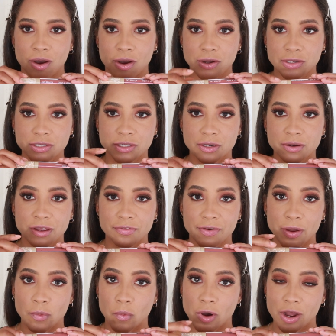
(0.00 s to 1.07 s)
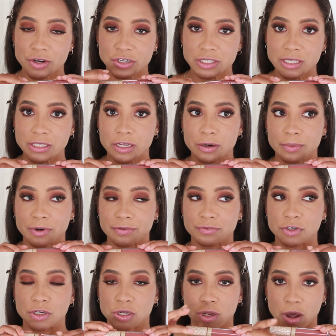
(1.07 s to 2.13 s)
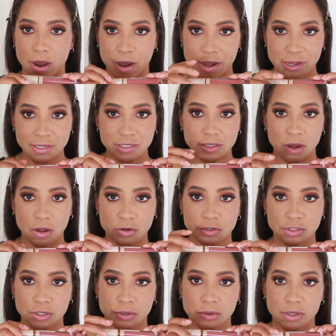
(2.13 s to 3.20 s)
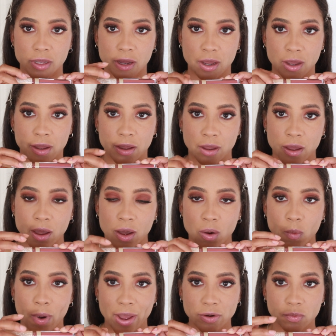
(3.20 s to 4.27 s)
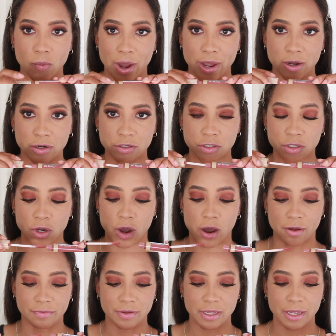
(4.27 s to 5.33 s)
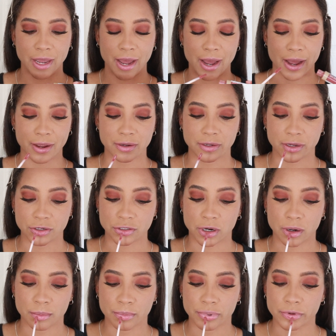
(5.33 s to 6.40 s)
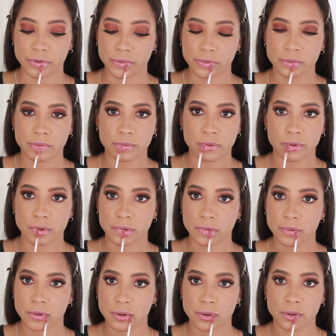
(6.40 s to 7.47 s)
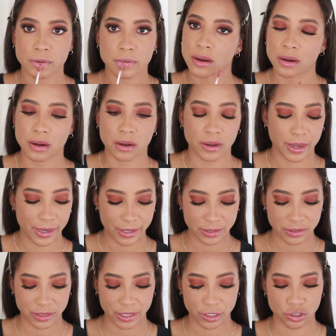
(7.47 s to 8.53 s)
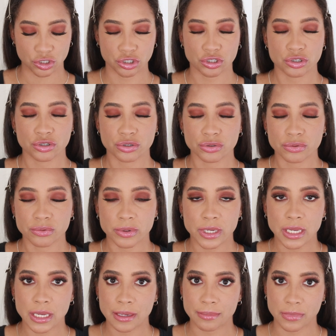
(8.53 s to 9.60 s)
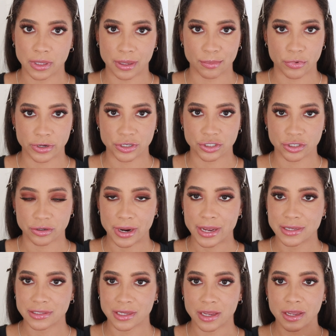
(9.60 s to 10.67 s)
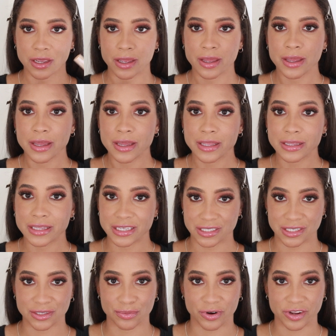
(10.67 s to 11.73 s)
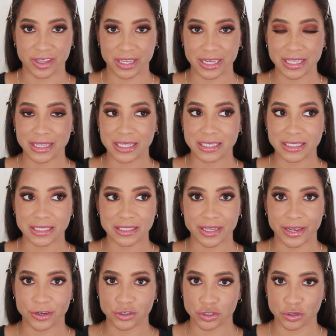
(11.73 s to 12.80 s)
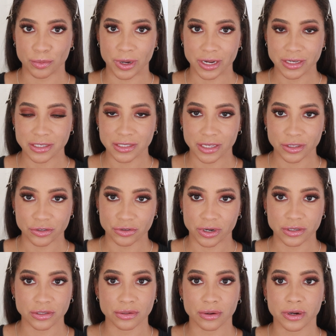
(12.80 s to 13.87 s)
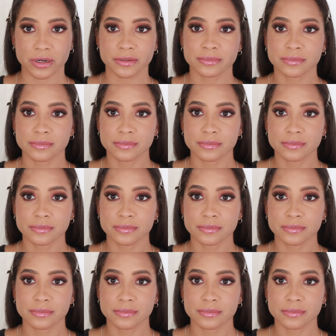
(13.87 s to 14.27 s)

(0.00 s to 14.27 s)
Also, if I want just a little bit of gloss, I'll do the Wet n Wild Coffee Cat Deja Brew. Oh, and it's extremely moisturizing. This is worth it. This is like $2 at the drugstore.